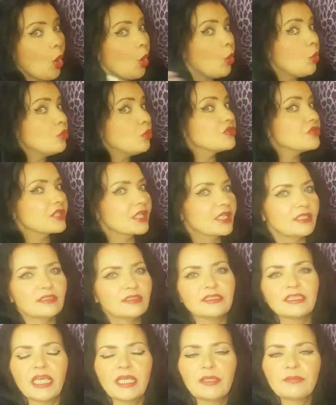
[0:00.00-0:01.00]
All
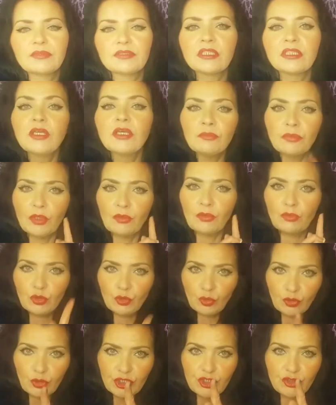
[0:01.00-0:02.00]
skin types, but
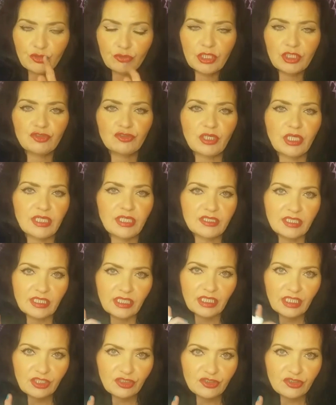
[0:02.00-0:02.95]
we're going to address